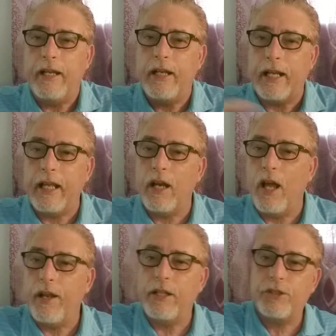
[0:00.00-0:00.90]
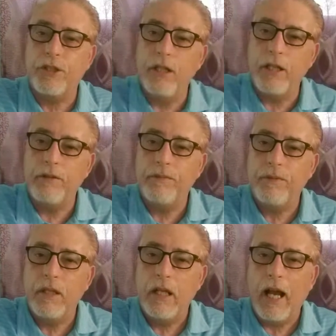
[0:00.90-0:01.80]
I get a lot of that's good.
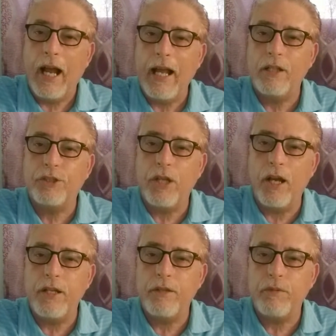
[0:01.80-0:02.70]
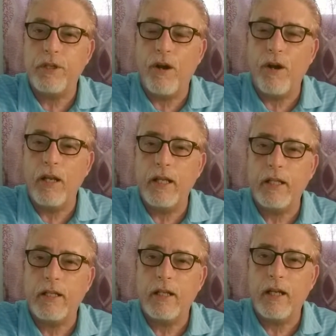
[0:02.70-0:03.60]
I had lasagna with
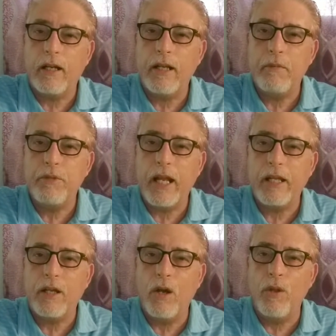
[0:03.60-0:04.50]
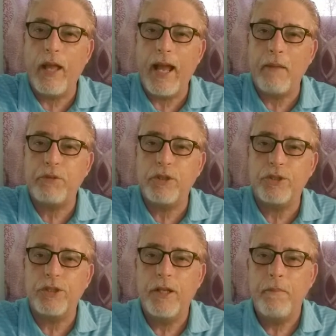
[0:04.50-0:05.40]
garlic, MJ, and go the
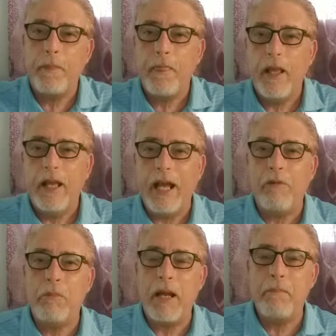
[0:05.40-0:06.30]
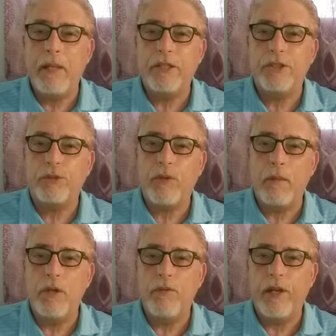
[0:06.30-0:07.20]
Hapsters. That was my business when I
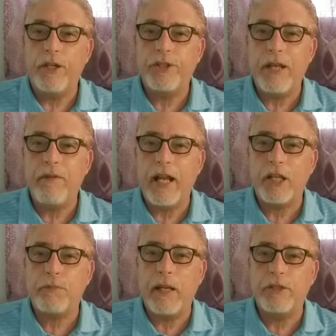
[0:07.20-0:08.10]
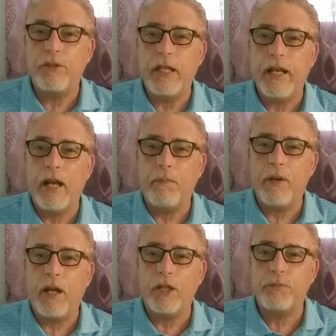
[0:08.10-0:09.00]
moved there. Saving expats who need help in
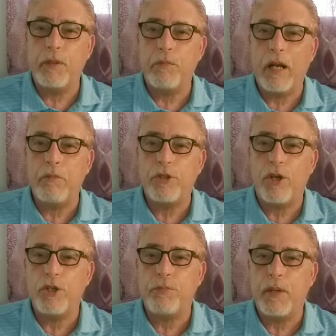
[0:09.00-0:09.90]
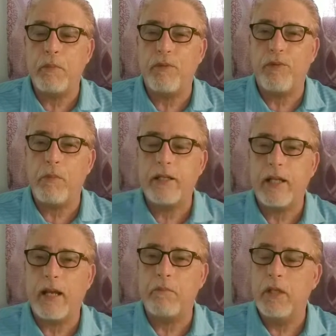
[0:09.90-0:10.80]
the hospital, but I would charge a premium for my
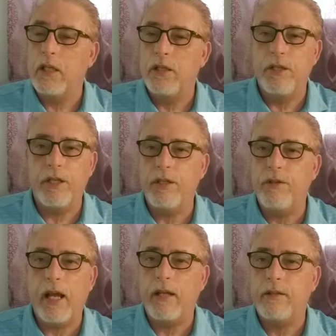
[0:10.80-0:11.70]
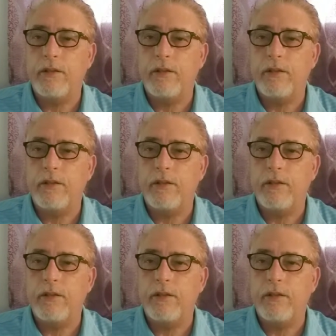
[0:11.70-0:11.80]
time. You could do that.